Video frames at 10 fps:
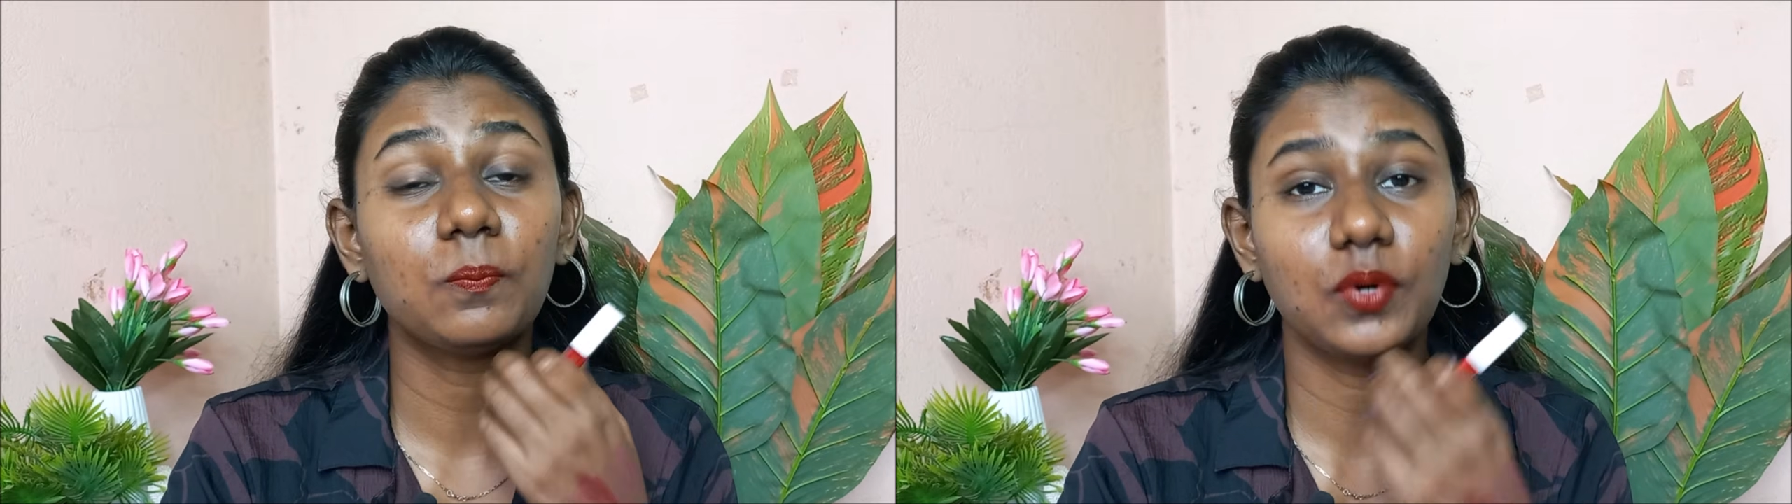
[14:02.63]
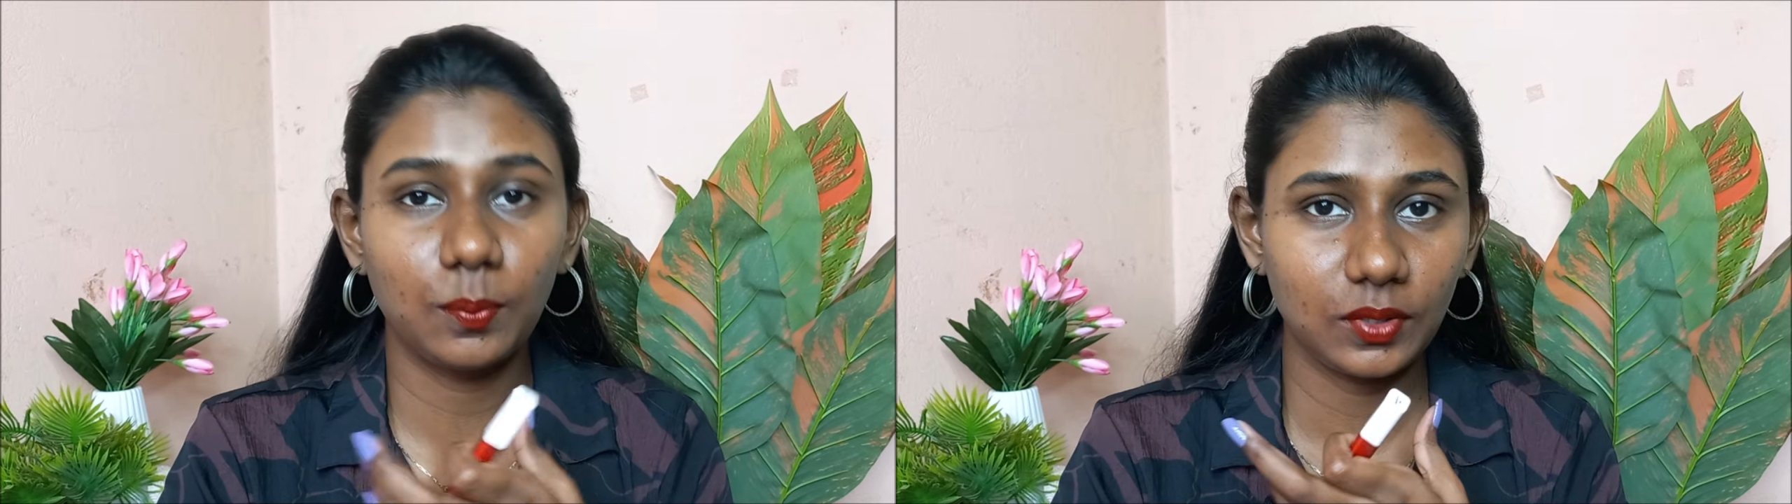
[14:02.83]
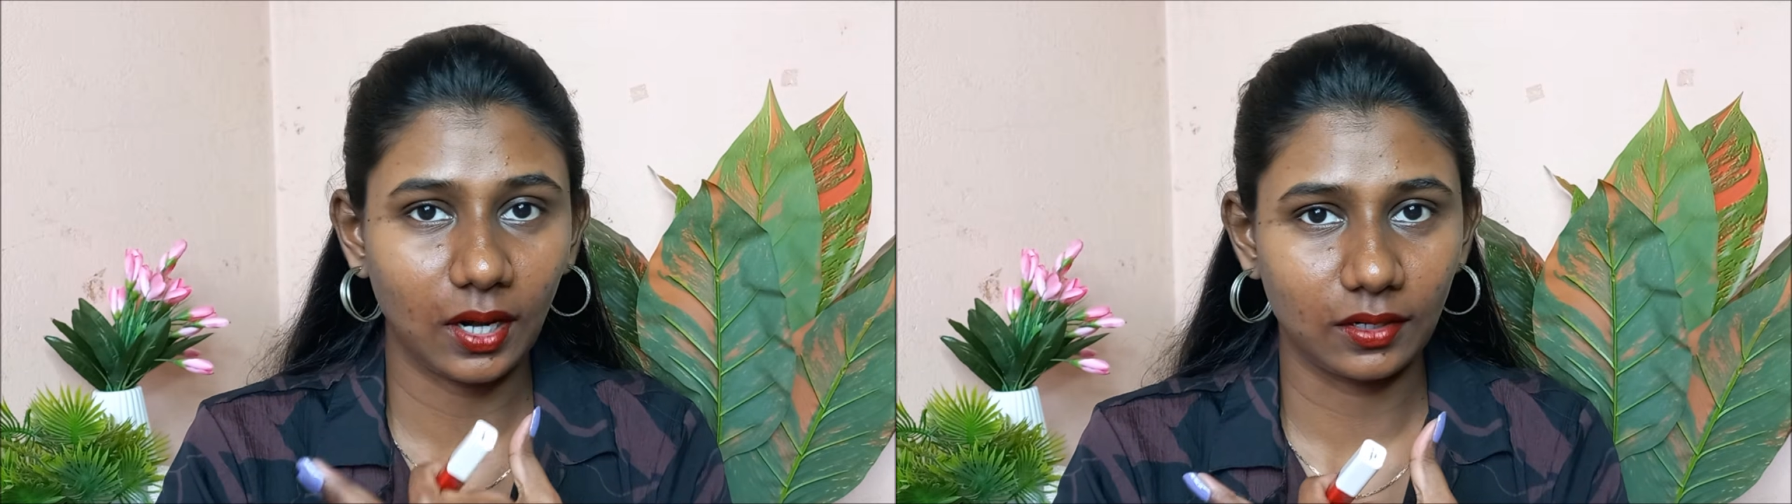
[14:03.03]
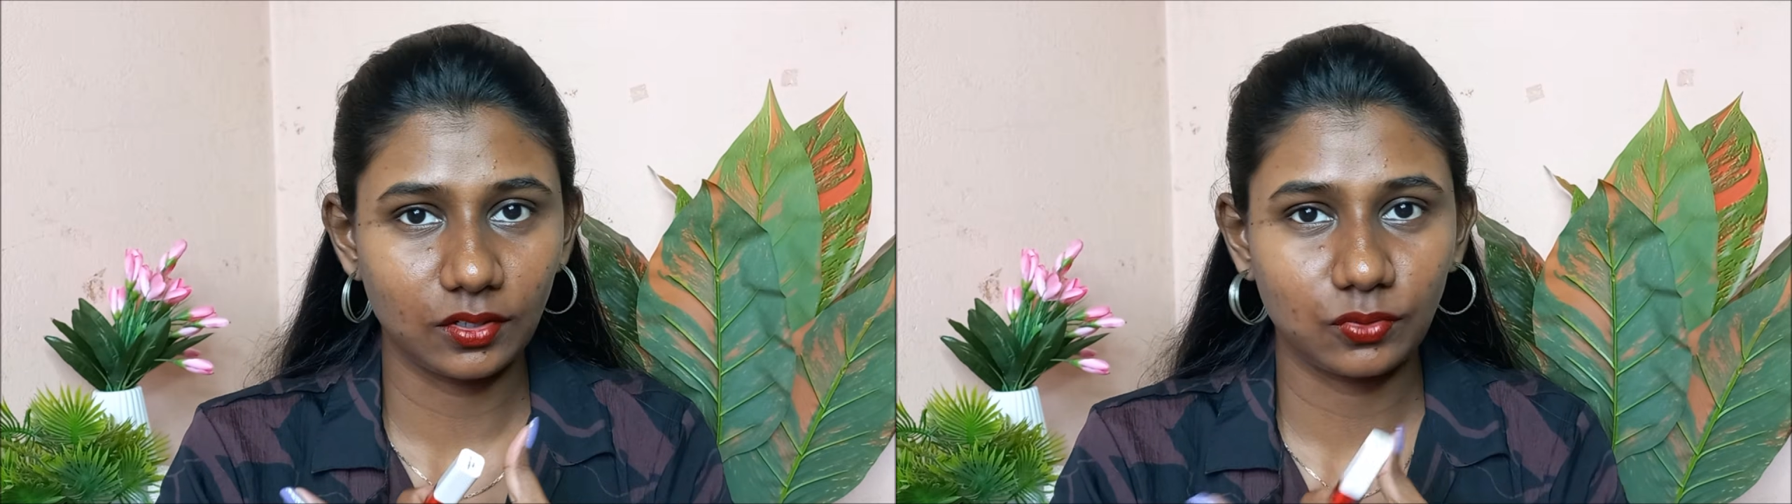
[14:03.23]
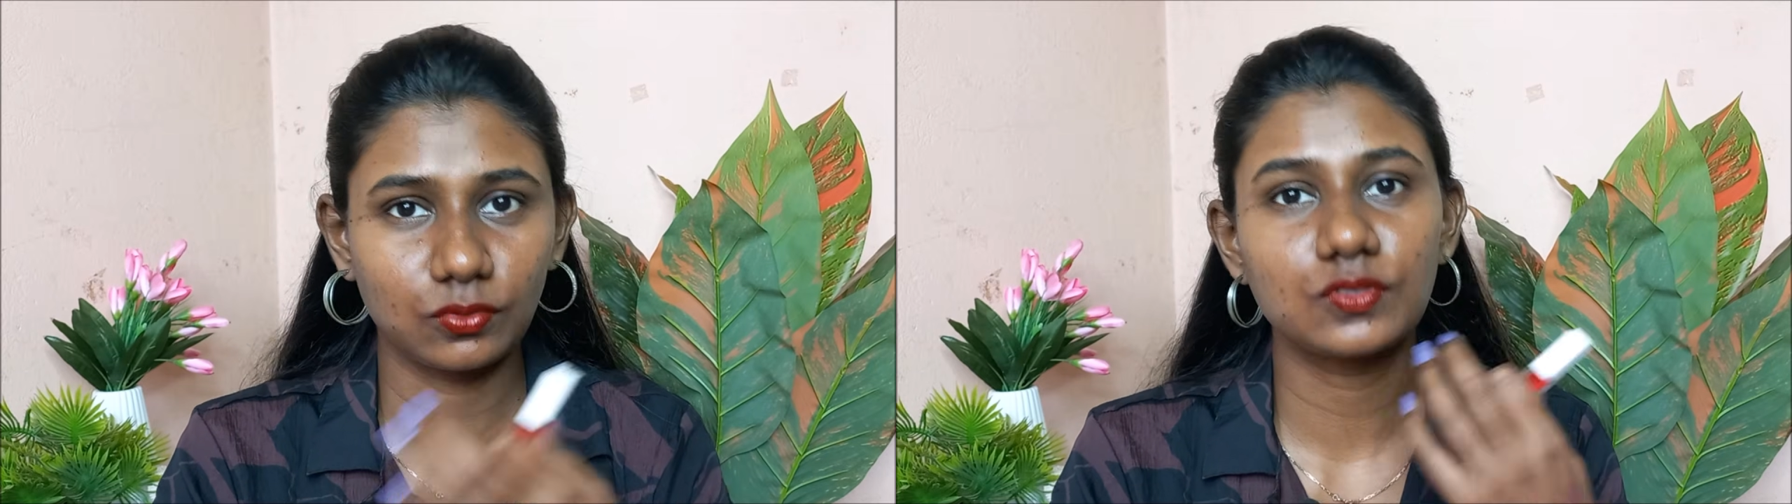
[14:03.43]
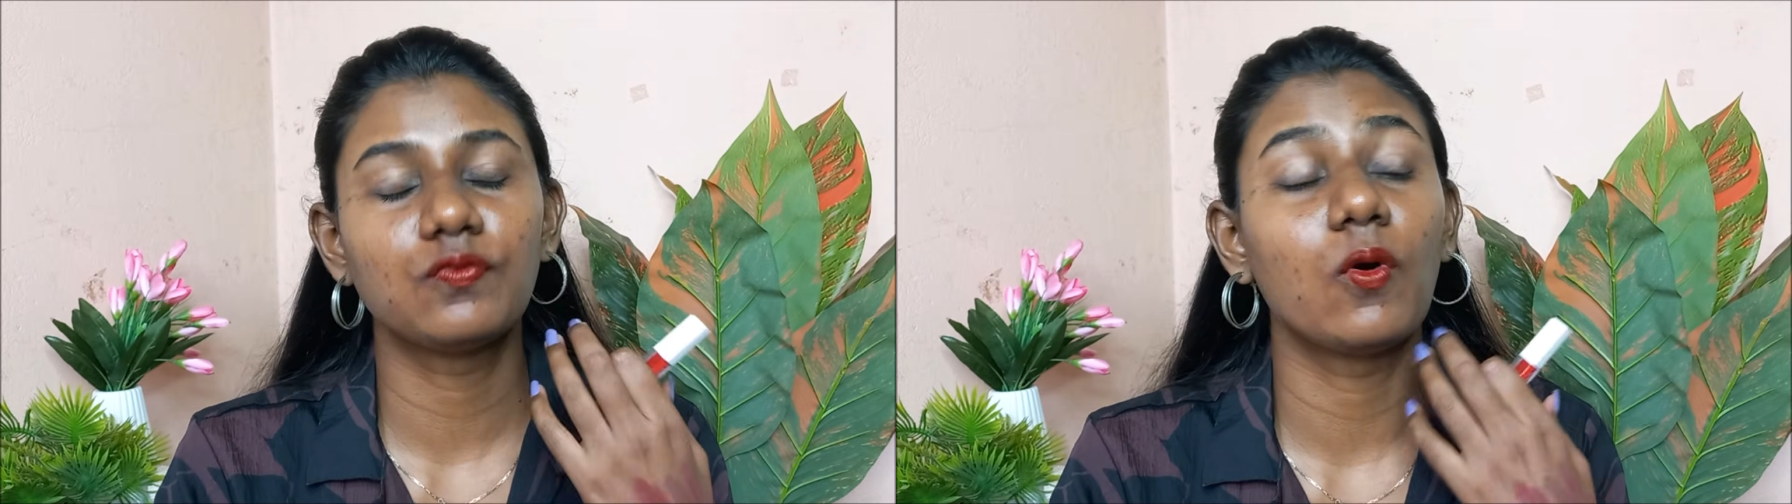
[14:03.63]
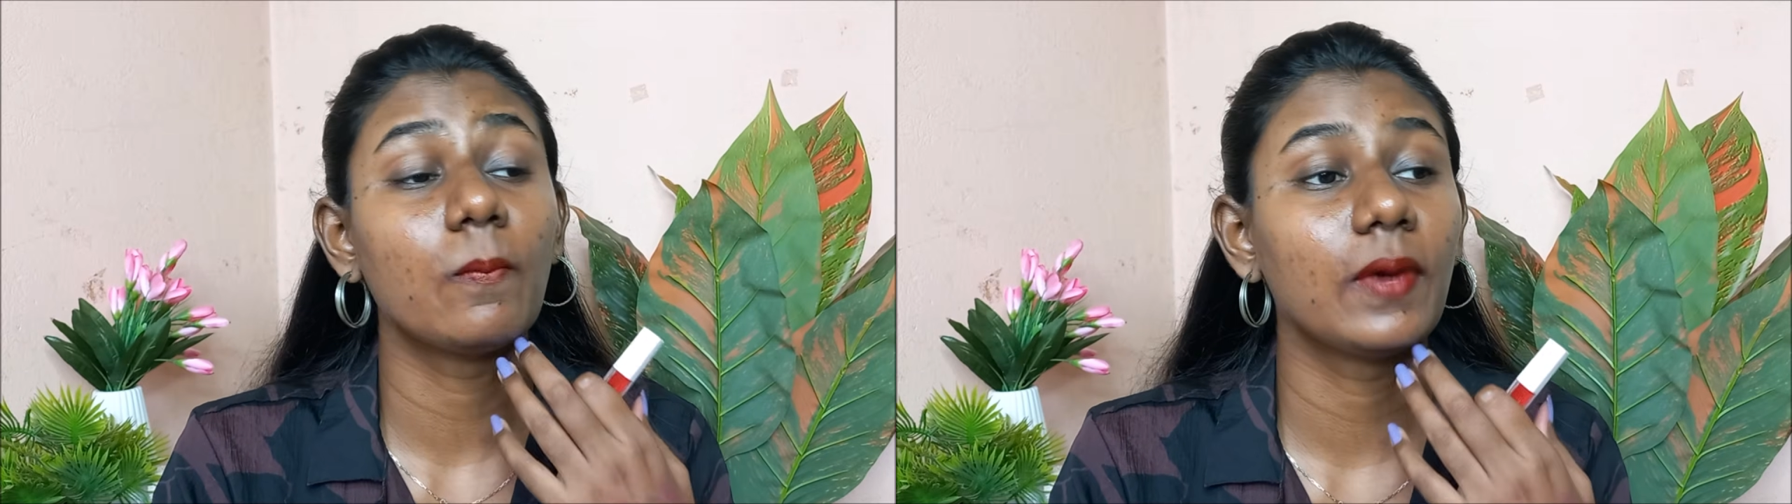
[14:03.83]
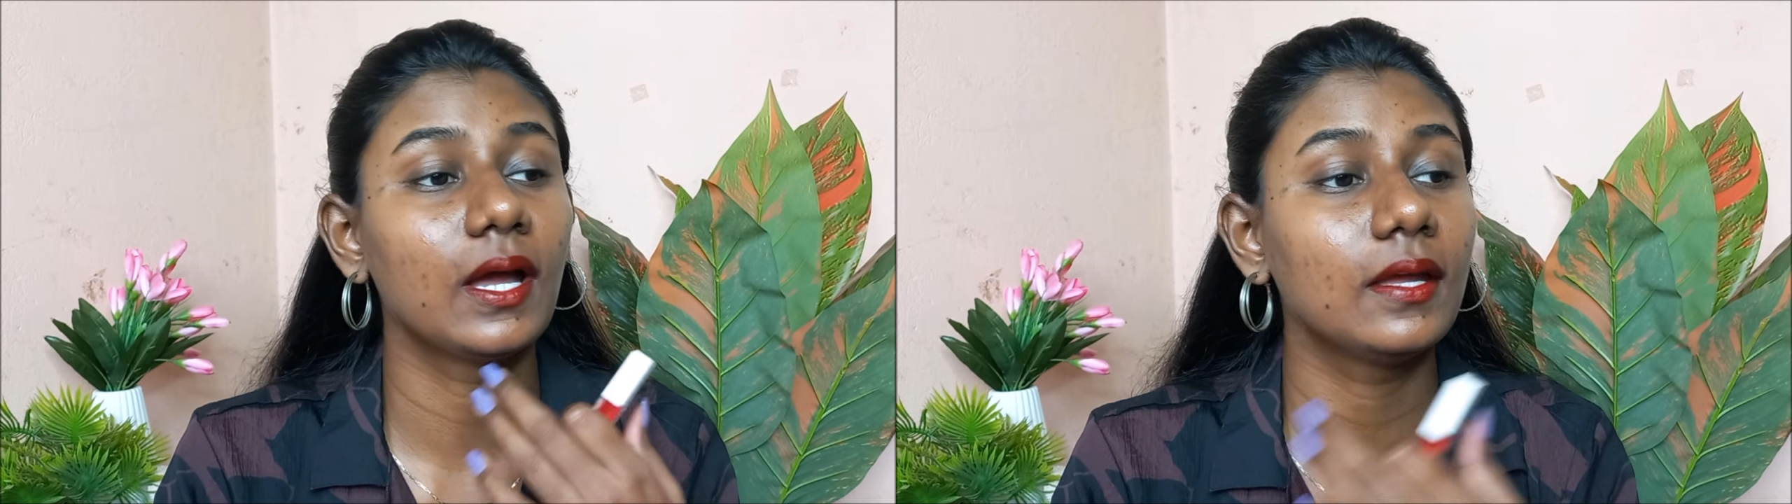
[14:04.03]
purple undertones for
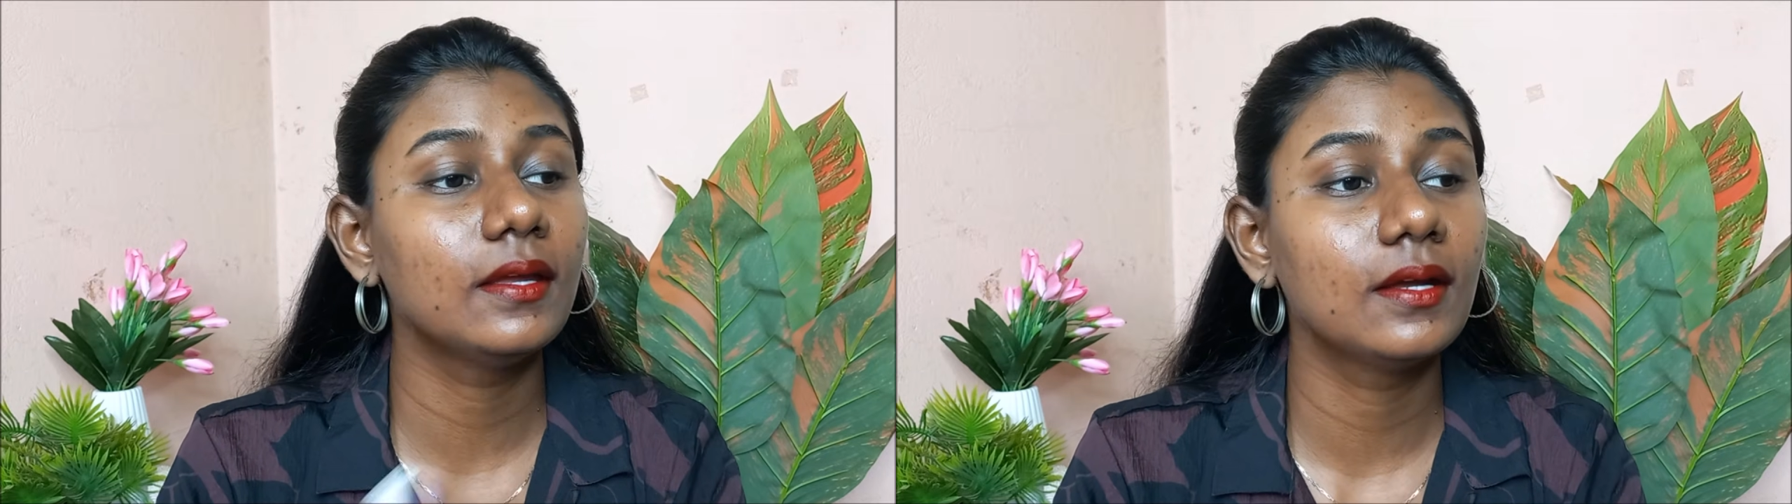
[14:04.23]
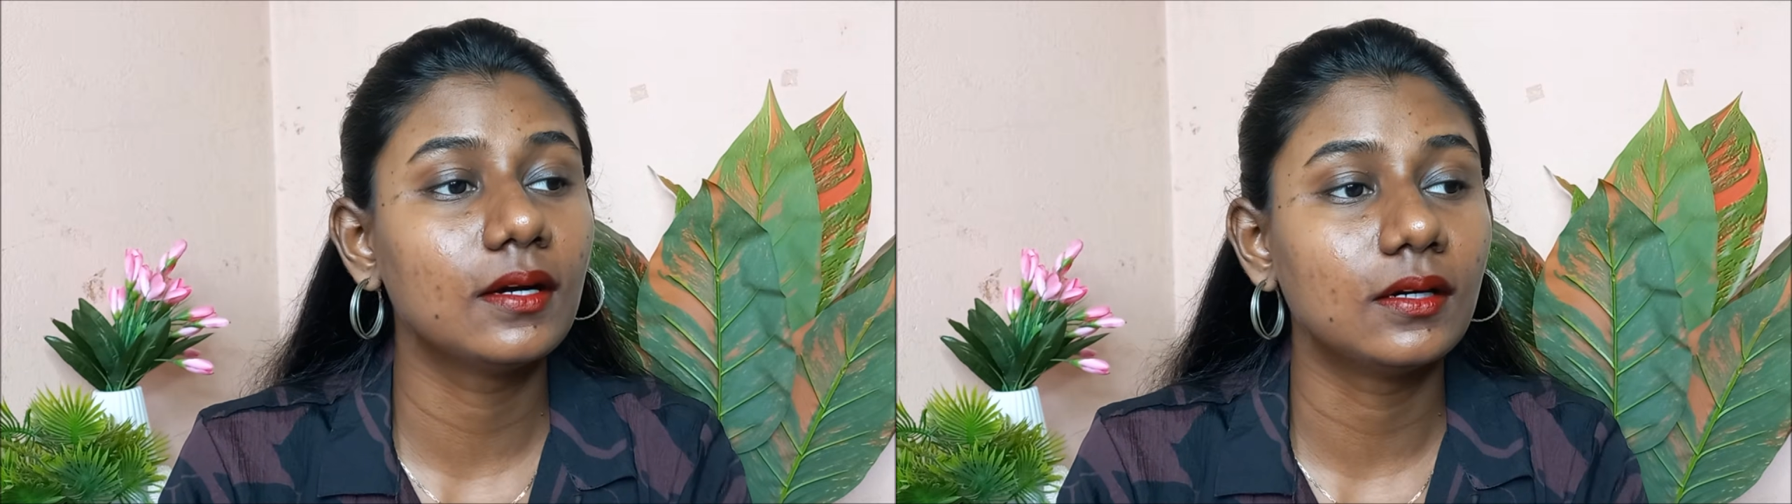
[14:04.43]
my